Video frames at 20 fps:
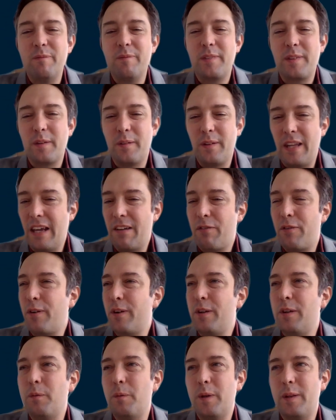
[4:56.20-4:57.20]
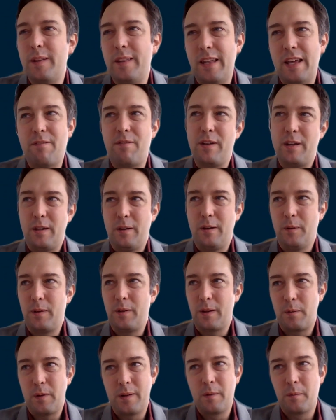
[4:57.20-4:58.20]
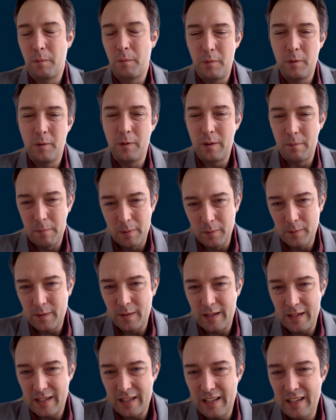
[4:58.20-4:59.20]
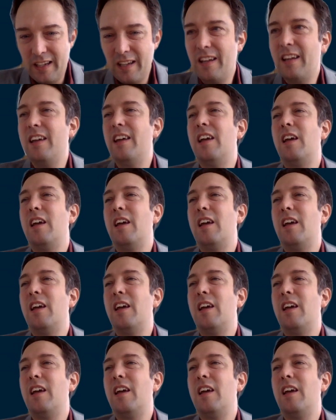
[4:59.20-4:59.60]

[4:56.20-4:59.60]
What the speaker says: So therefore you will never use a quantum computer most likely.